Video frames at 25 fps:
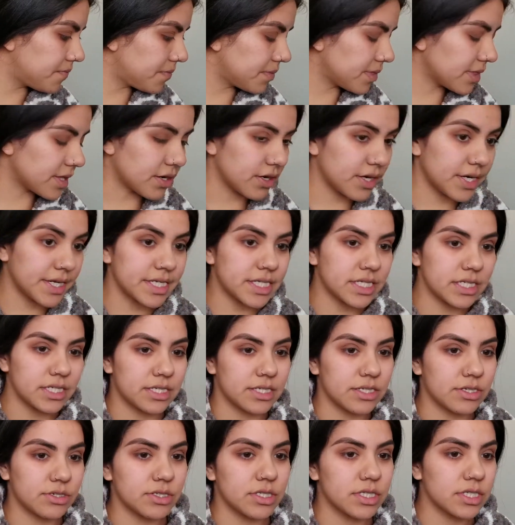There is
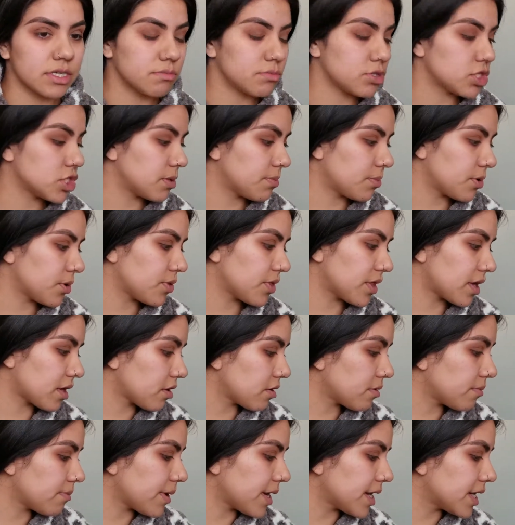still some shimmer
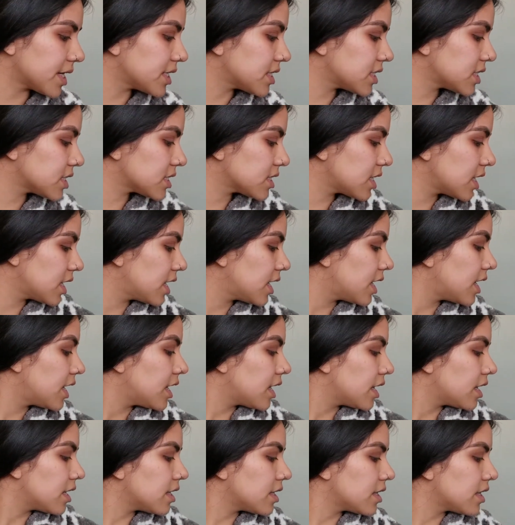there, but
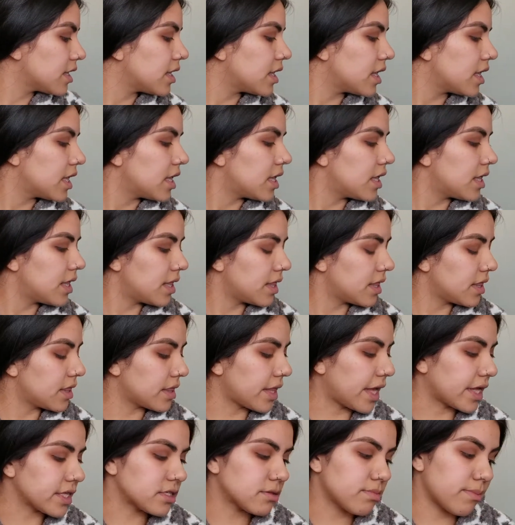
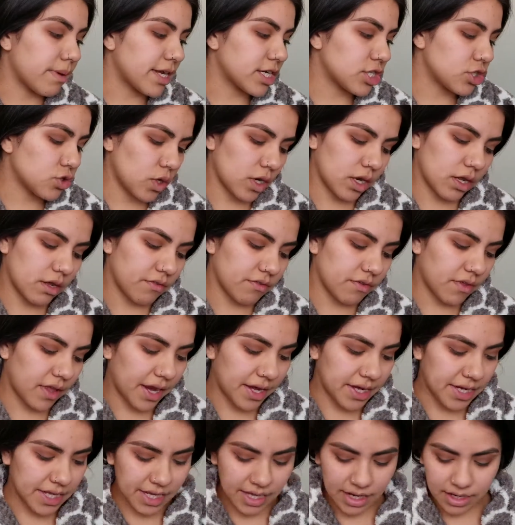that's my trick of
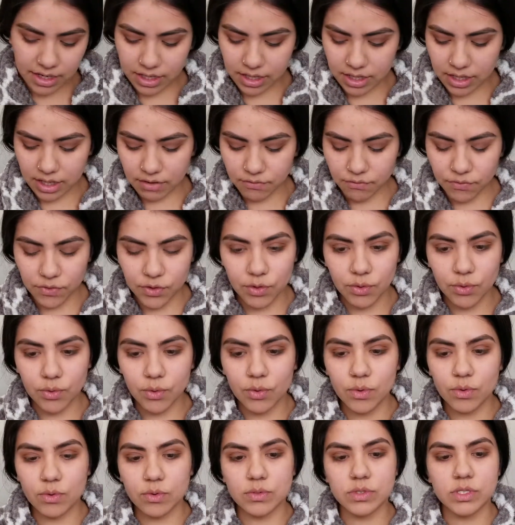kind of getting, if
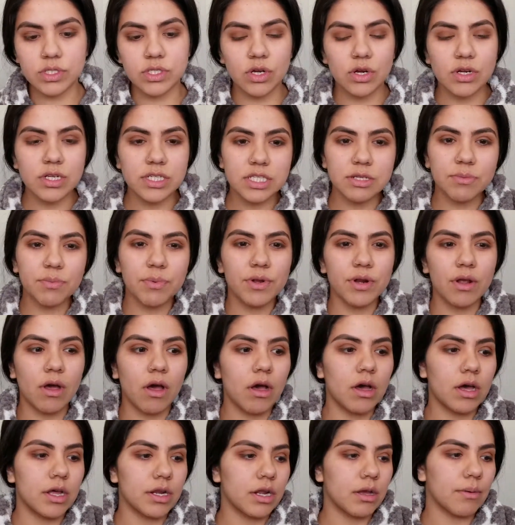you started to put
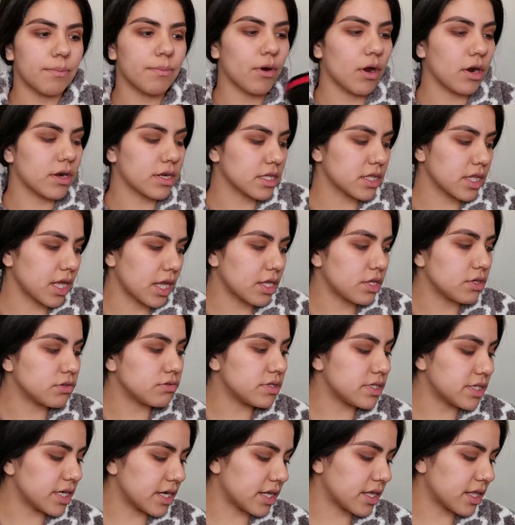on a product that you
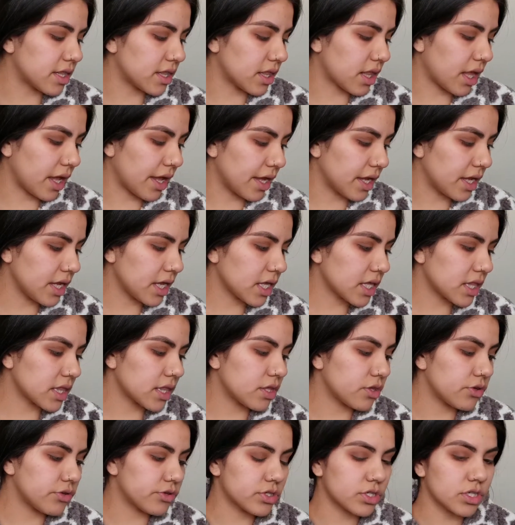didn't like,
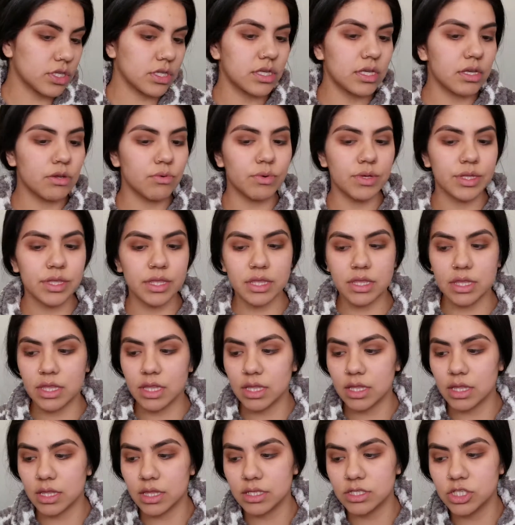usually with
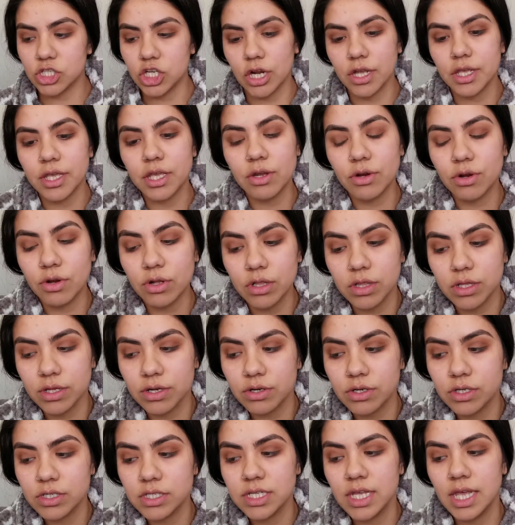chunkier
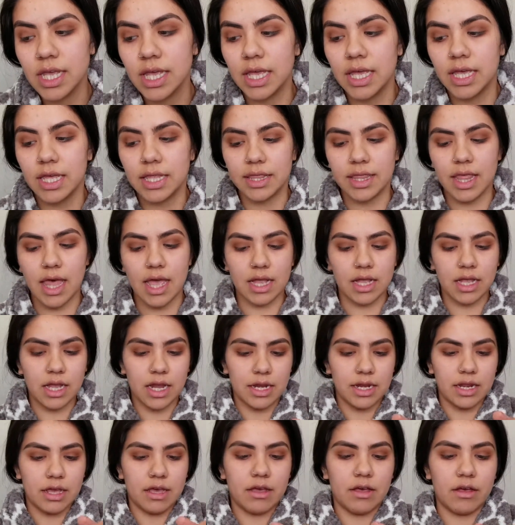glitters, that
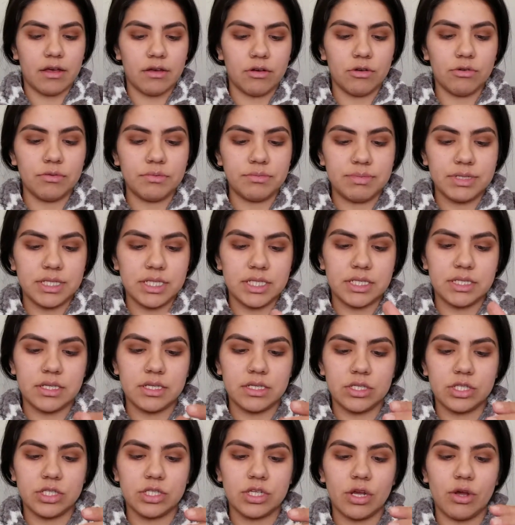kind of helps.
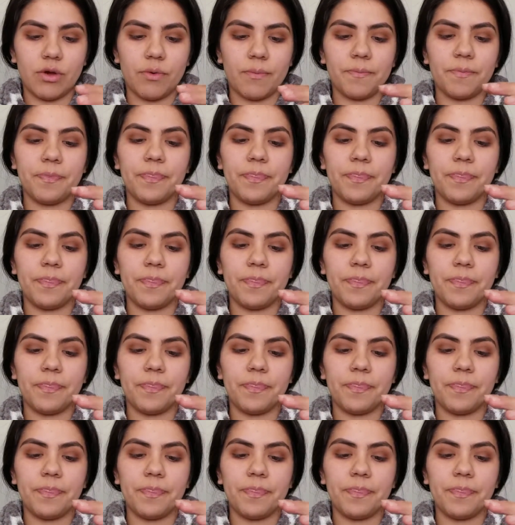So